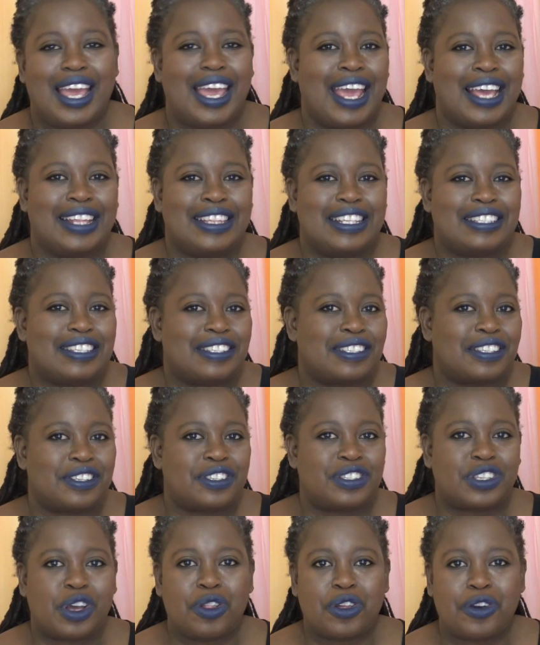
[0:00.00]
And this is the
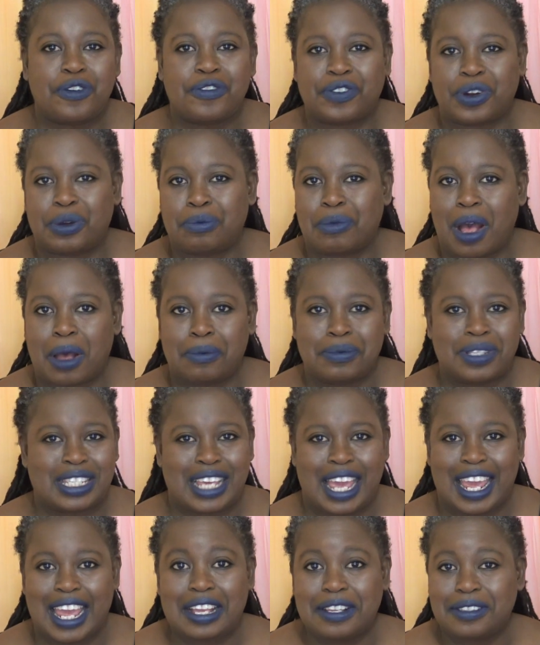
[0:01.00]
Solo Fur Mom
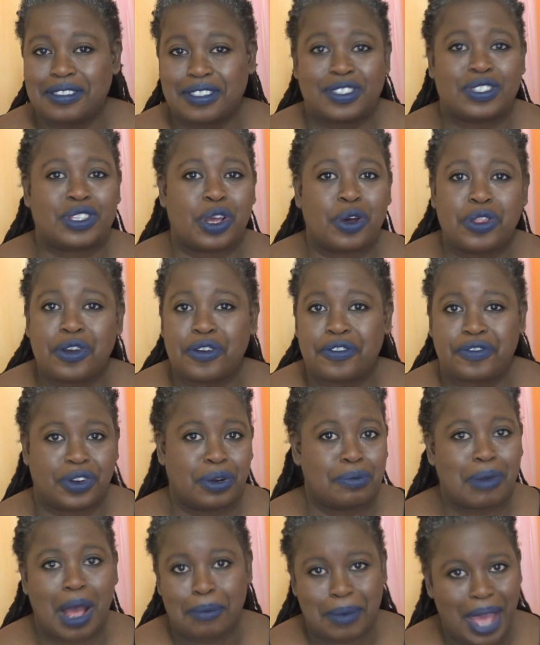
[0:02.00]
saying, Solo
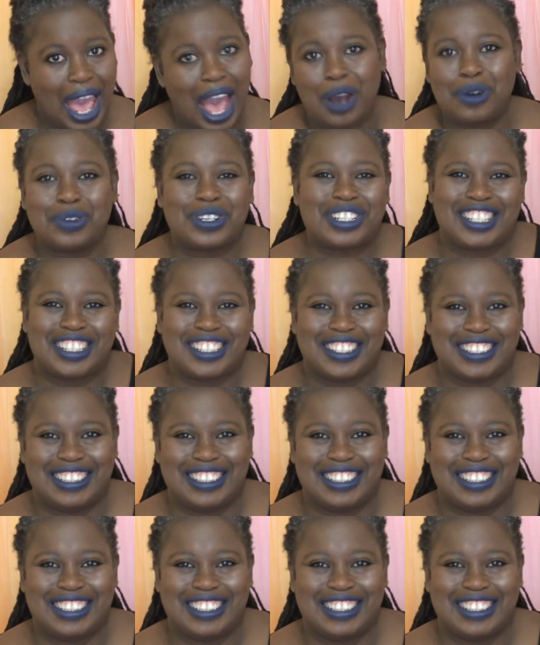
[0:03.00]
Fur Mom out!